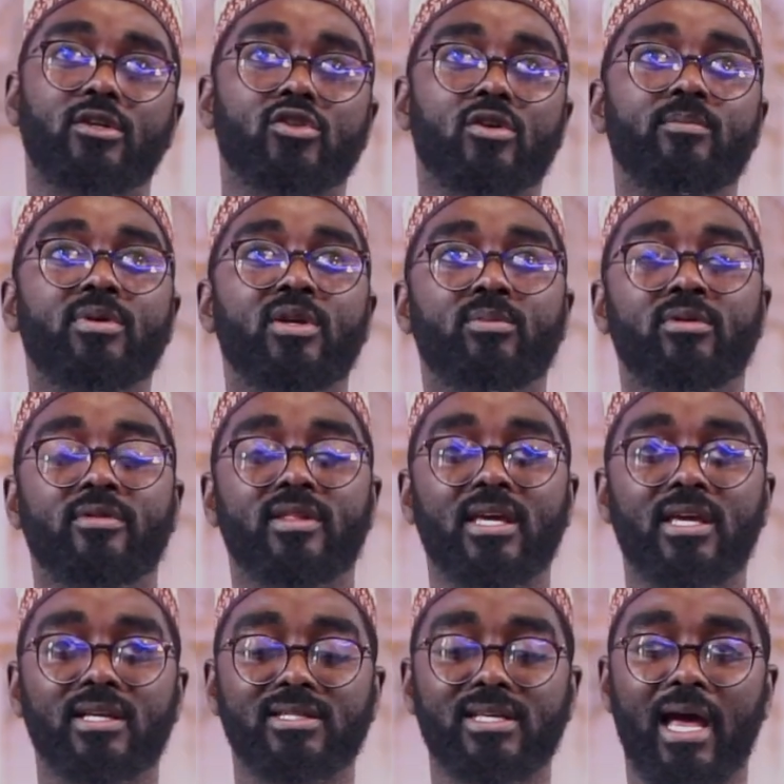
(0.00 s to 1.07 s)
Some people
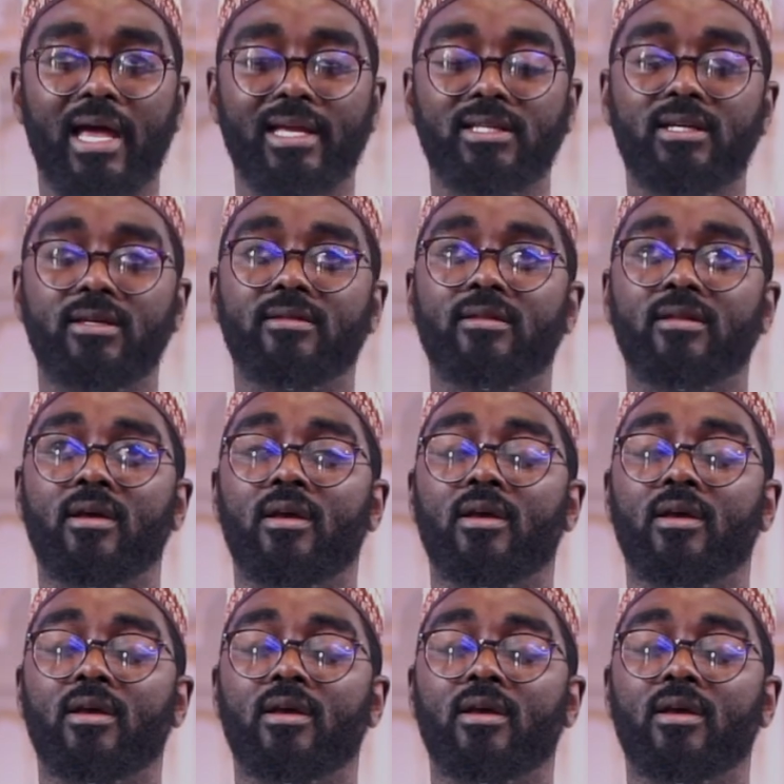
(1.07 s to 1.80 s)
think it's a hadith,